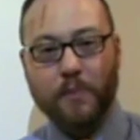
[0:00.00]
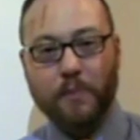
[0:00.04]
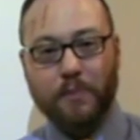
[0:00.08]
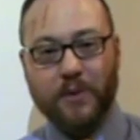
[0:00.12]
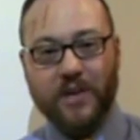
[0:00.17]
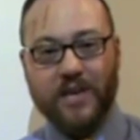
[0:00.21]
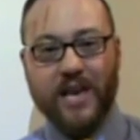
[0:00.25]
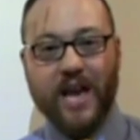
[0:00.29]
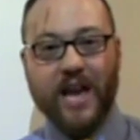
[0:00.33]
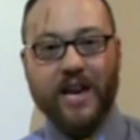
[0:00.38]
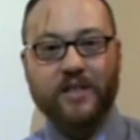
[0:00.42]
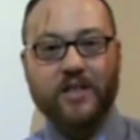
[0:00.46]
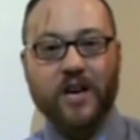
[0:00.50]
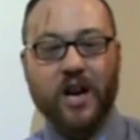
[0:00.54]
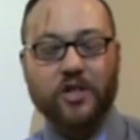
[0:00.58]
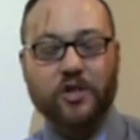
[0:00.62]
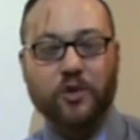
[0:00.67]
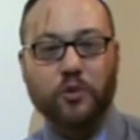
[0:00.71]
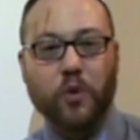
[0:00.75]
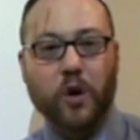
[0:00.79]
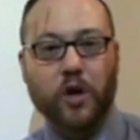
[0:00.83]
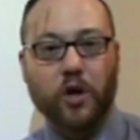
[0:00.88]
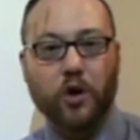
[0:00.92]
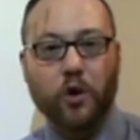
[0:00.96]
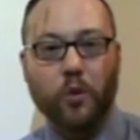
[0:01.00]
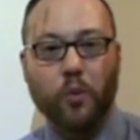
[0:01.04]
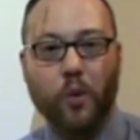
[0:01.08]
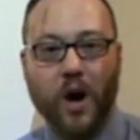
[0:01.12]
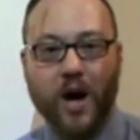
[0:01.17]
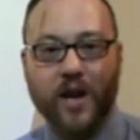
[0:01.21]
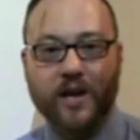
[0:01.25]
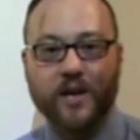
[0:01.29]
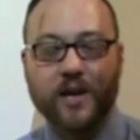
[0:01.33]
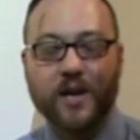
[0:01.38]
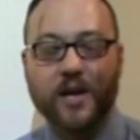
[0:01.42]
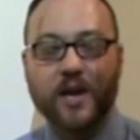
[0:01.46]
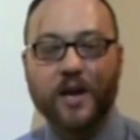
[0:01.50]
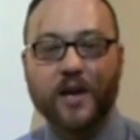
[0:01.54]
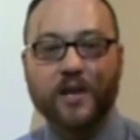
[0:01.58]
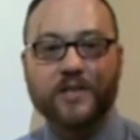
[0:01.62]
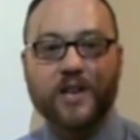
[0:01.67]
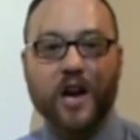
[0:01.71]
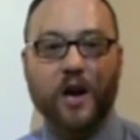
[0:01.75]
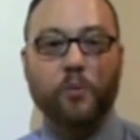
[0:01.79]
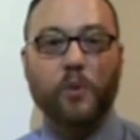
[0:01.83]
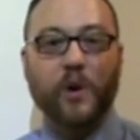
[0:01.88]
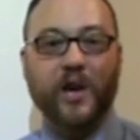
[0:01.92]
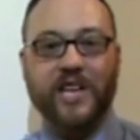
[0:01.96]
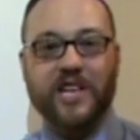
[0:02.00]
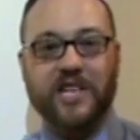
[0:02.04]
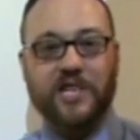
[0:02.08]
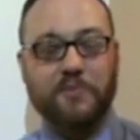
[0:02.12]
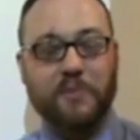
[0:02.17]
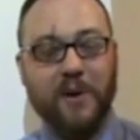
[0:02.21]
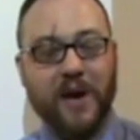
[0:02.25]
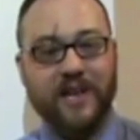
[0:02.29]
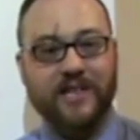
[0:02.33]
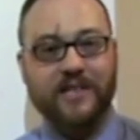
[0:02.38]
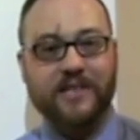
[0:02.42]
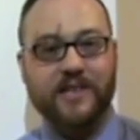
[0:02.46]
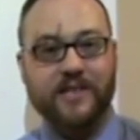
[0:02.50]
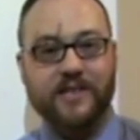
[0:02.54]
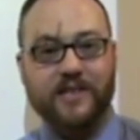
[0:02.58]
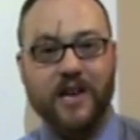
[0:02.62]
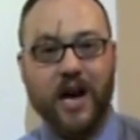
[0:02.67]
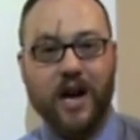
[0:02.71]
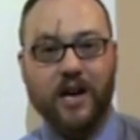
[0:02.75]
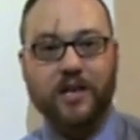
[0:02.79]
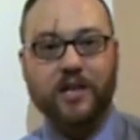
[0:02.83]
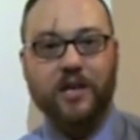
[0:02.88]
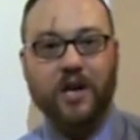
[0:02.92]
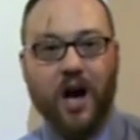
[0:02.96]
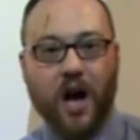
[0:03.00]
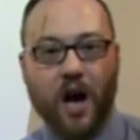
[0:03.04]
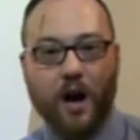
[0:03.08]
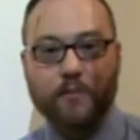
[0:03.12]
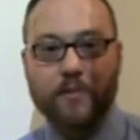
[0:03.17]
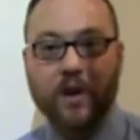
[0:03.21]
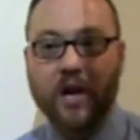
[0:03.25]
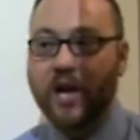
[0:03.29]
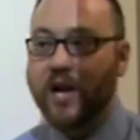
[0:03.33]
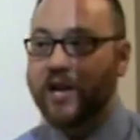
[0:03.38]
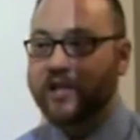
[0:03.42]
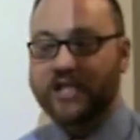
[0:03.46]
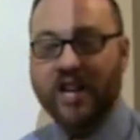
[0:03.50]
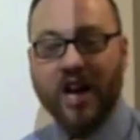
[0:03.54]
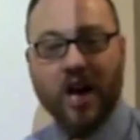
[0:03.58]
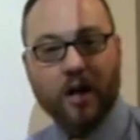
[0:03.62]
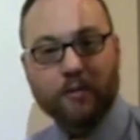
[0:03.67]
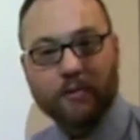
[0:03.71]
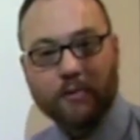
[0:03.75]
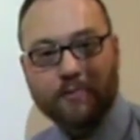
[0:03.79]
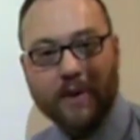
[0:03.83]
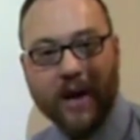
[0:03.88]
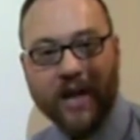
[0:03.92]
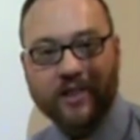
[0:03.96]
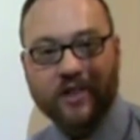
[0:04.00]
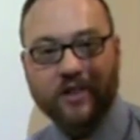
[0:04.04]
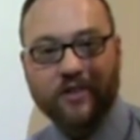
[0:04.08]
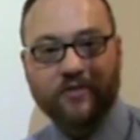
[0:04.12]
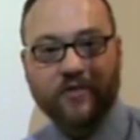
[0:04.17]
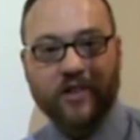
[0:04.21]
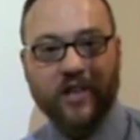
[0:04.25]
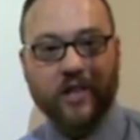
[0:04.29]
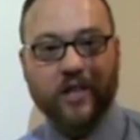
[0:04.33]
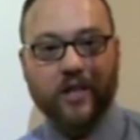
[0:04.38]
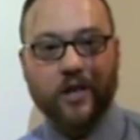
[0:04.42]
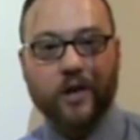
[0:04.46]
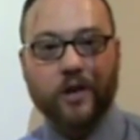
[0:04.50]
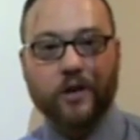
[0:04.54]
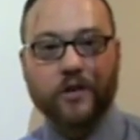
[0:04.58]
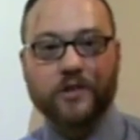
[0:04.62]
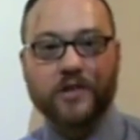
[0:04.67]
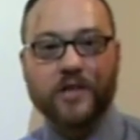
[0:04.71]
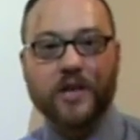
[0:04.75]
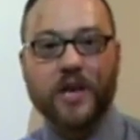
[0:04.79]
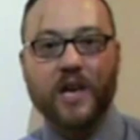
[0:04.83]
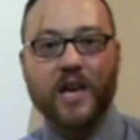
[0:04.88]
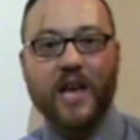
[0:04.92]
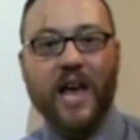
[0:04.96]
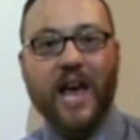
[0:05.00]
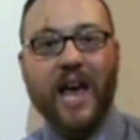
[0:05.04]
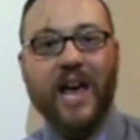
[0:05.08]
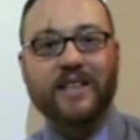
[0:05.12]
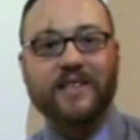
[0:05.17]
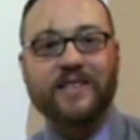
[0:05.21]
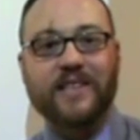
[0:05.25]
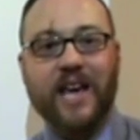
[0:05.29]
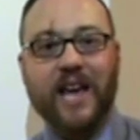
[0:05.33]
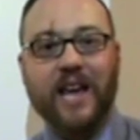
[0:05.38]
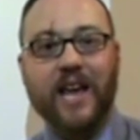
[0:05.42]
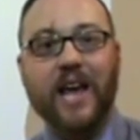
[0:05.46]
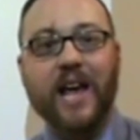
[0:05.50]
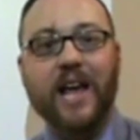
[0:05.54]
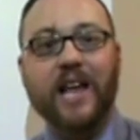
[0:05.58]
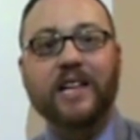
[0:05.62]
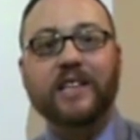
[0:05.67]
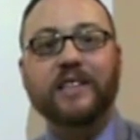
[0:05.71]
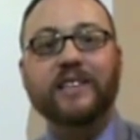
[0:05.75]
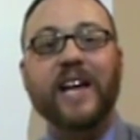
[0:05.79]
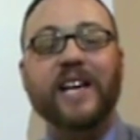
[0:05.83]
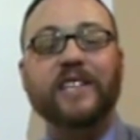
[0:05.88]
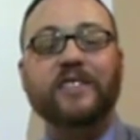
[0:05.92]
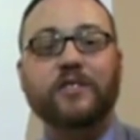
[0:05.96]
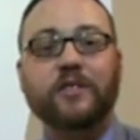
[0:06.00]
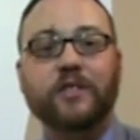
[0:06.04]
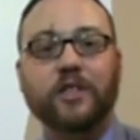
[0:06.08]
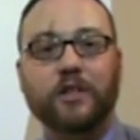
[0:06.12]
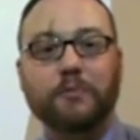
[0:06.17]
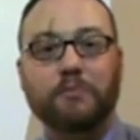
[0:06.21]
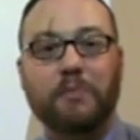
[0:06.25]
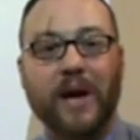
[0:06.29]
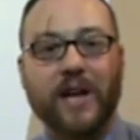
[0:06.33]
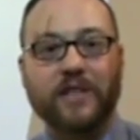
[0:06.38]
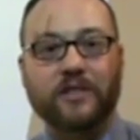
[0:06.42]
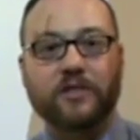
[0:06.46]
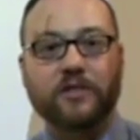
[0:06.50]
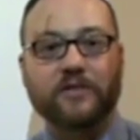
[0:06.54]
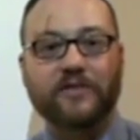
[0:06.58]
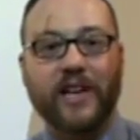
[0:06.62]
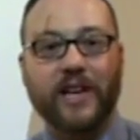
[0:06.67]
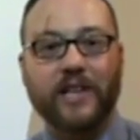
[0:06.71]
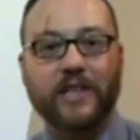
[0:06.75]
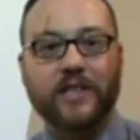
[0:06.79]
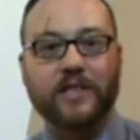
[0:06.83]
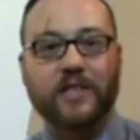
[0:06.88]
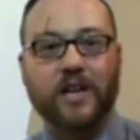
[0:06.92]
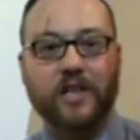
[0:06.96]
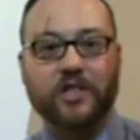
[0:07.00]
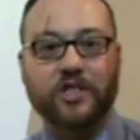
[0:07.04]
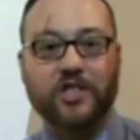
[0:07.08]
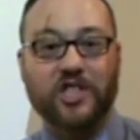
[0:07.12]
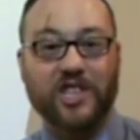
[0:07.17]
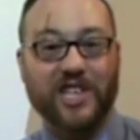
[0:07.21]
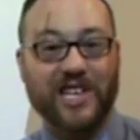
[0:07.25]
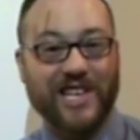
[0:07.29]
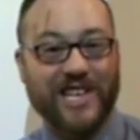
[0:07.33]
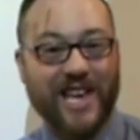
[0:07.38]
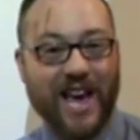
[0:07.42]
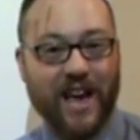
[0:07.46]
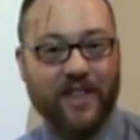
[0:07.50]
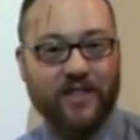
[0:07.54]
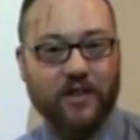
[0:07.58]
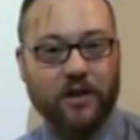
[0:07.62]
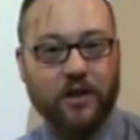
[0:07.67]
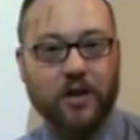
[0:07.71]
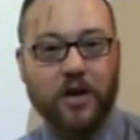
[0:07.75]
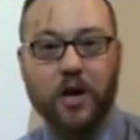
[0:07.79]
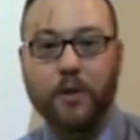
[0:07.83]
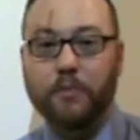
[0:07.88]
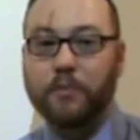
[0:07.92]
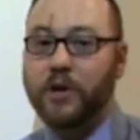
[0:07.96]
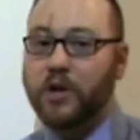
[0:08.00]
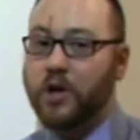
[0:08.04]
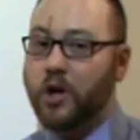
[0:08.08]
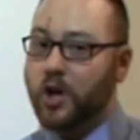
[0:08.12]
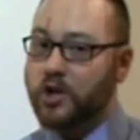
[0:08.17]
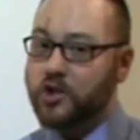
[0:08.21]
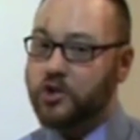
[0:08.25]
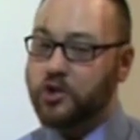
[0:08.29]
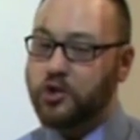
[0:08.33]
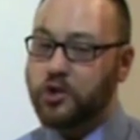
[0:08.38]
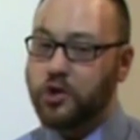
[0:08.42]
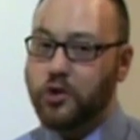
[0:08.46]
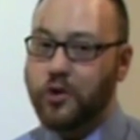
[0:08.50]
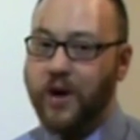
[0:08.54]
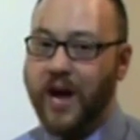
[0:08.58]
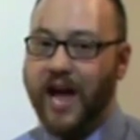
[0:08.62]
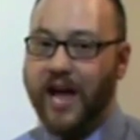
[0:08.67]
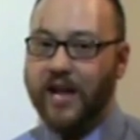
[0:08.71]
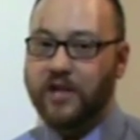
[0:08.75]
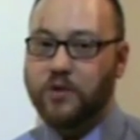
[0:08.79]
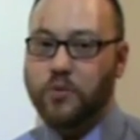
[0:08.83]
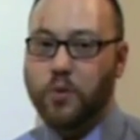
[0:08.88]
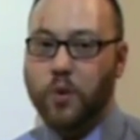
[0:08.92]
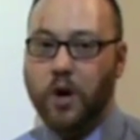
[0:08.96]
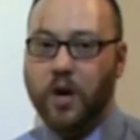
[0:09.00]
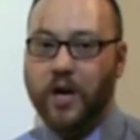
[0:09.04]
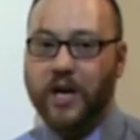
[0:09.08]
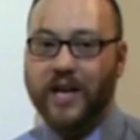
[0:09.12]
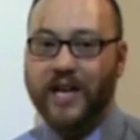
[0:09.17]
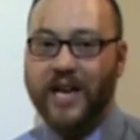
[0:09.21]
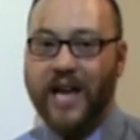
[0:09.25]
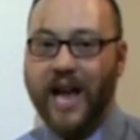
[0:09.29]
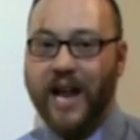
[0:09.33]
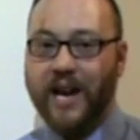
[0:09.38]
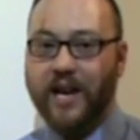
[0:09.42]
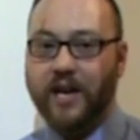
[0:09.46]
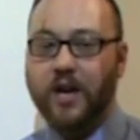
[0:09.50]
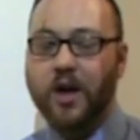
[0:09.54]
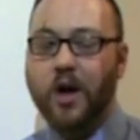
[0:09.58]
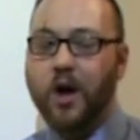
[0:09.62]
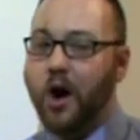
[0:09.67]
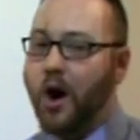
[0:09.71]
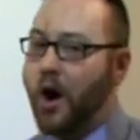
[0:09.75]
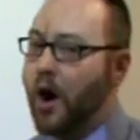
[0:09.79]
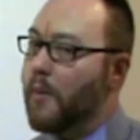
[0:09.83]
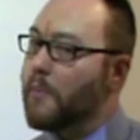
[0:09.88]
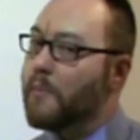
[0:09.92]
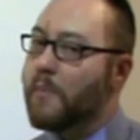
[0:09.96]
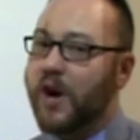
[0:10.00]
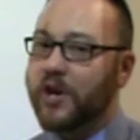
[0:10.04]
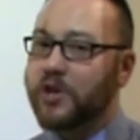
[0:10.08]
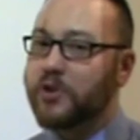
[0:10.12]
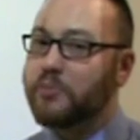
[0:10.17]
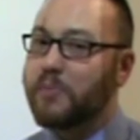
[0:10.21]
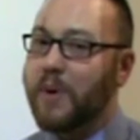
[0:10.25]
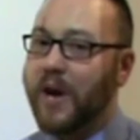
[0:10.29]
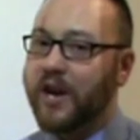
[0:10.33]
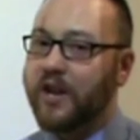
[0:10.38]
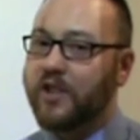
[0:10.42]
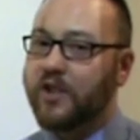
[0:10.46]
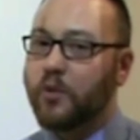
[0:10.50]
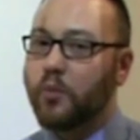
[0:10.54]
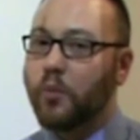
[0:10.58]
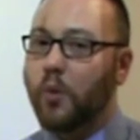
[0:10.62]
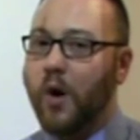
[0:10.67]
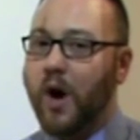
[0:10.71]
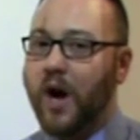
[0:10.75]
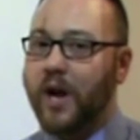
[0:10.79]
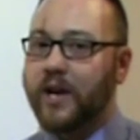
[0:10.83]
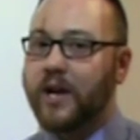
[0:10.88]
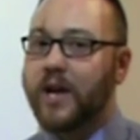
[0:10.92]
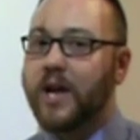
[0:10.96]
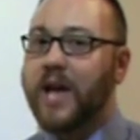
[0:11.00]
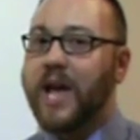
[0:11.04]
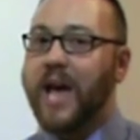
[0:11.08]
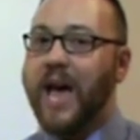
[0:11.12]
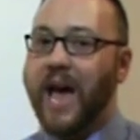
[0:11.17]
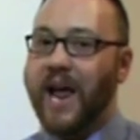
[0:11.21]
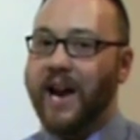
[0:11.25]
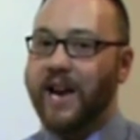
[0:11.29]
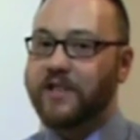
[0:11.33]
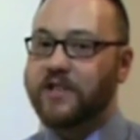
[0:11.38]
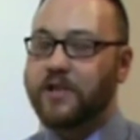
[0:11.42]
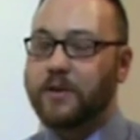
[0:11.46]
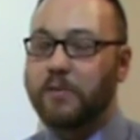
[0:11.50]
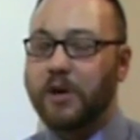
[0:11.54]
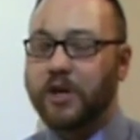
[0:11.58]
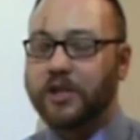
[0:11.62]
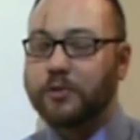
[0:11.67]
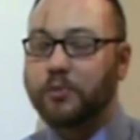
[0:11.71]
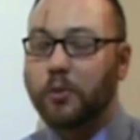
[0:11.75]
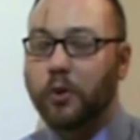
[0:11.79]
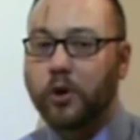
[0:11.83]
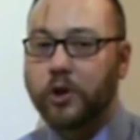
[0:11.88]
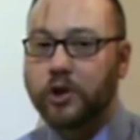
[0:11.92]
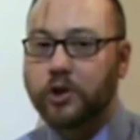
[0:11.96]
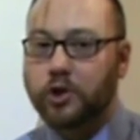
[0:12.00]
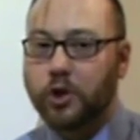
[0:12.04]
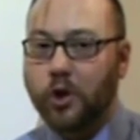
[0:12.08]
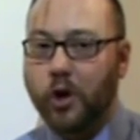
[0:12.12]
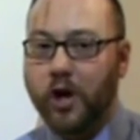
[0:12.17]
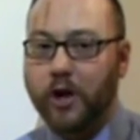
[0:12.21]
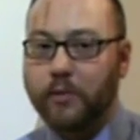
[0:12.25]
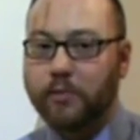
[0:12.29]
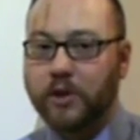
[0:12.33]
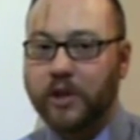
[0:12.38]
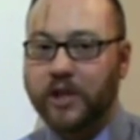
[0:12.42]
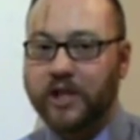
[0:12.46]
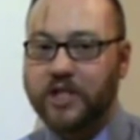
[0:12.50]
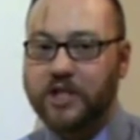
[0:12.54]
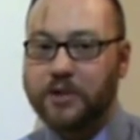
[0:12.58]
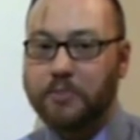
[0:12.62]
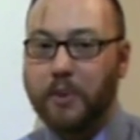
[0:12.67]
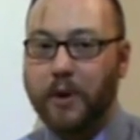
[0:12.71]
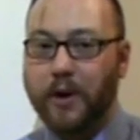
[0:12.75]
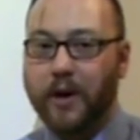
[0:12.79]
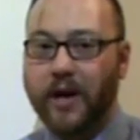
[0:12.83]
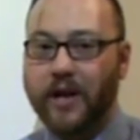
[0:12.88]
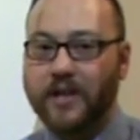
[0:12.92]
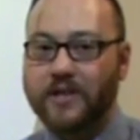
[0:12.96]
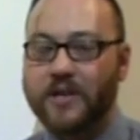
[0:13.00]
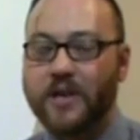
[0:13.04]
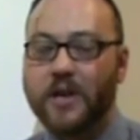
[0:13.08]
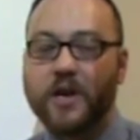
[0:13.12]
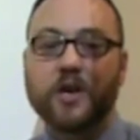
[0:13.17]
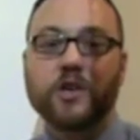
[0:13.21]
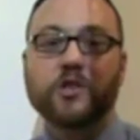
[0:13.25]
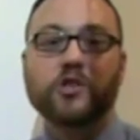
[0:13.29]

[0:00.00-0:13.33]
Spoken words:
padutch101.wikispaces.com, tell them about the videos, and say, let's learn Pennsylvania Dutch together, because two heads working at it are much better than one, and it's a much more enjoyable experience.